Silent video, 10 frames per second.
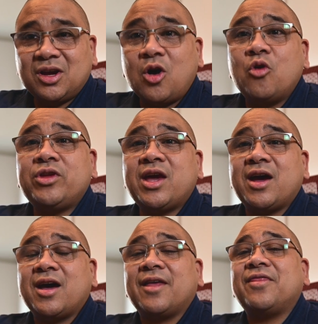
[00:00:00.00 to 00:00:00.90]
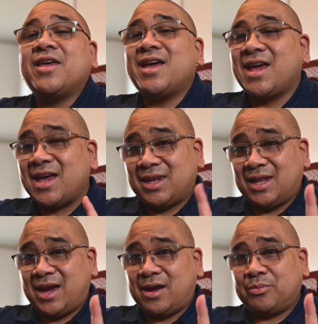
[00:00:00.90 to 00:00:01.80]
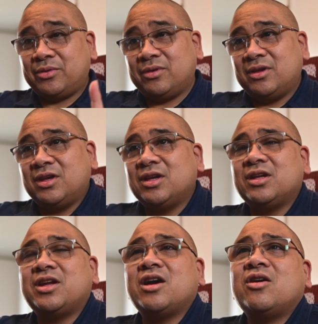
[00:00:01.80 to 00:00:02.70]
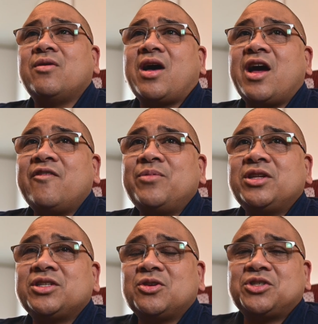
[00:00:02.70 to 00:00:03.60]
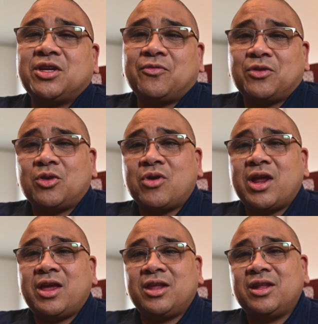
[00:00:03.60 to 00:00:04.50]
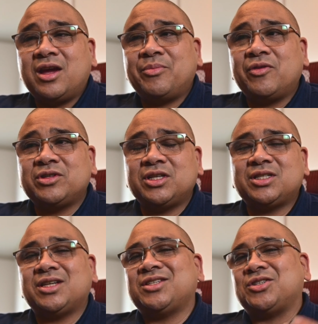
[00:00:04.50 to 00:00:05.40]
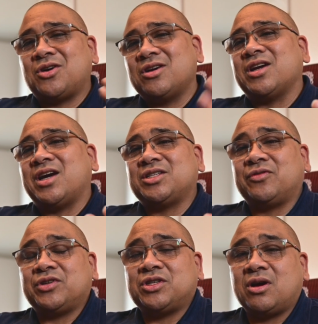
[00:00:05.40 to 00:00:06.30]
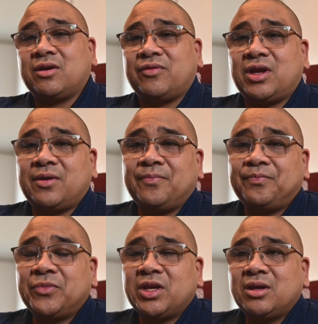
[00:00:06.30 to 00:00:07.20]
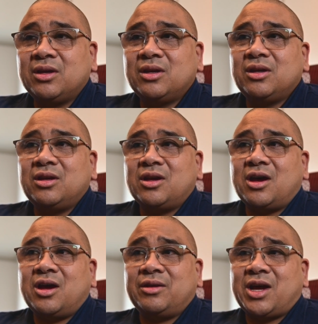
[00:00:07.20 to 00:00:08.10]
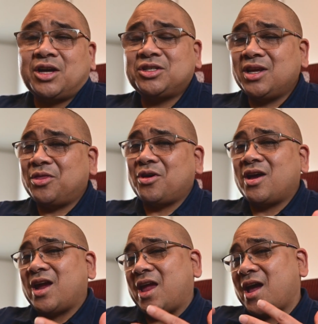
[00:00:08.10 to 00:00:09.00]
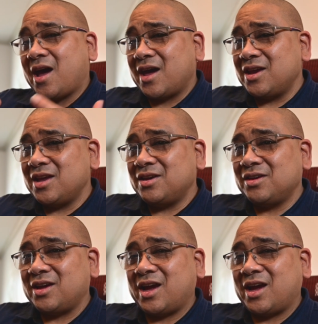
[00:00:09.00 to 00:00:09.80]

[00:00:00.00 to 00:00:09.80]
Oh yeah, the headlamp. Now, I've been searching for the right headlamp ever since I started astrophotography. I actually thought I had it.